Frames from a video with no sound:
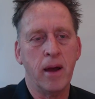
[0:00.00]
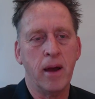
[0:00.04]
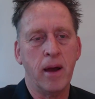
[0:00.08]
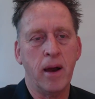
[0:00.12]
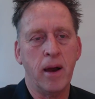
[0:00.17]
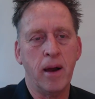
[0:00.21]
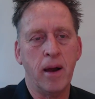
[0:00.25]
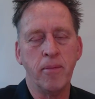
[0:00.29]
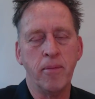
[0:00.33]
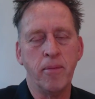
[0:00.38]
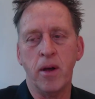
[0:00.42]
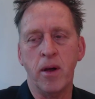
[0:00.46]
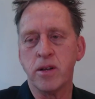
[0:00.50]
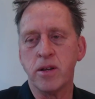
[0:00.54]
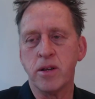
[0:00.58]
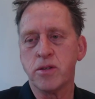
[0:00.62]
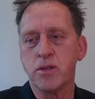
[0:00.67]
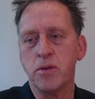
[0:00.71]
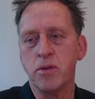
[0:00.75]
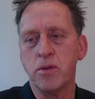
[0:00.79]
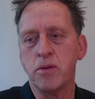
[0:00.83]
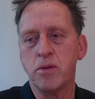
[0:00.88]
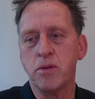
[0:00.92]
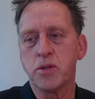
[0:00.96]
not
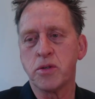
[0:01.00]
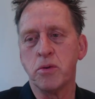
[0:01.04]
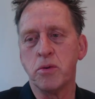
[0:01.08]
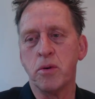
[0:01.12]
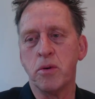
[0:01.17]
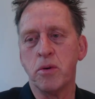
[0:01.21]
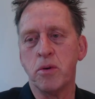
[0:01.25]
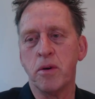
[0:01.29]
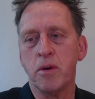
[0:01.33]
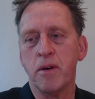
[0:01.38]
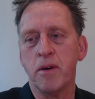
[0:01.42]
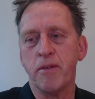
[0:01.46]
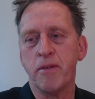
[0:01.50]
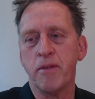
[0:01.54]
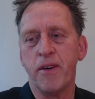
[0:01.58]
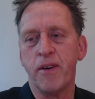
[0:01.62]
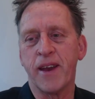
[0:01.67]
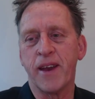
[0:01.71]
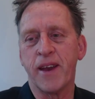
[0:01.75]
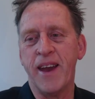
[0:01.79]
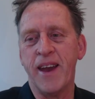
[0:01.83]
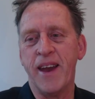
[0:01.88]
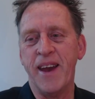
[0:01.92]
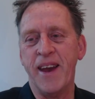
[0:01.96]
too sure if I
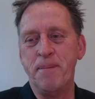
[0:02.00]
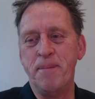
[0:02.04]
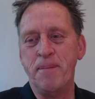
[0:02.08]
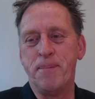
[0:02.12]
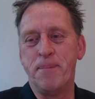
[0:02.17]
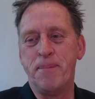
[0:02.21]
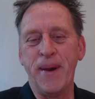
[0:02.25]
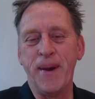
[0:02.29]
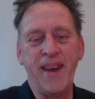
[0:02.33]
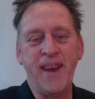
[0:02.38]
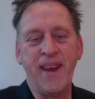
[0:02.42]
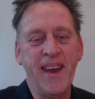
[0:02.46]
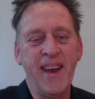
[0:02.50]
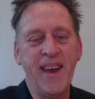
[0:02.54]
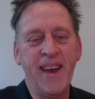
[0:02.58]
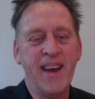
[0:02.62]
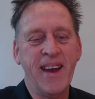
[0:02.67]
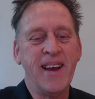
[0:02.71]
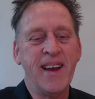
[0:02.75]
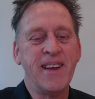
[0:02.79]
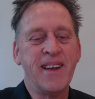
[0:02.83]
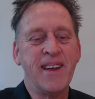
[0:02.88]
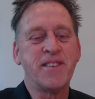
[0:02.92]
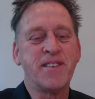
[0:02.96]
can be.
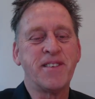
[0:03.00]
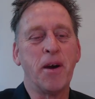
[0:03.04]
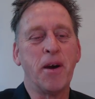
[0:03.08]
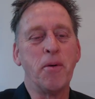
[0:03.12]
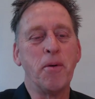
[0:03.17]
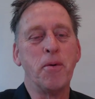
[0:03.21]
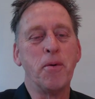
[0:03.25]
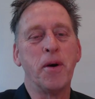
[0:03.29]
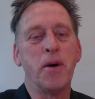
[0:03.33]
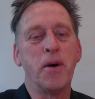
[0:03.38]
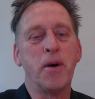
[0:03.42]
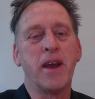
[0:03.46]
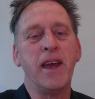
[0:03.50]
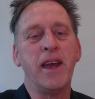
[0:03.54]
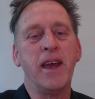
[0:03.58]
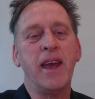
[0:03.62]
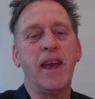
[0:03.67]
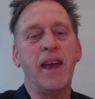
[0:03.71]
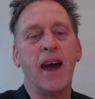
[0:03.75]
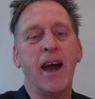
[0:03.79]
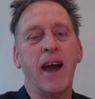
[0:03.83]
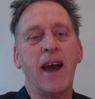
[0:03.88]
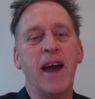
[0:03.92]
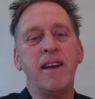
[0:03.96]
So Rook
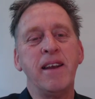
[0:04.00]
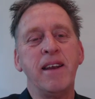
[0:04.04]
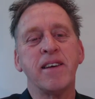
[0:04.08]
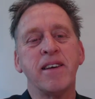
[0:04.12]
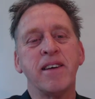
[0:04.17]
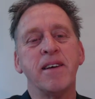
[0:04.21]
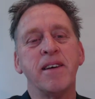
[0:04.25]
E8.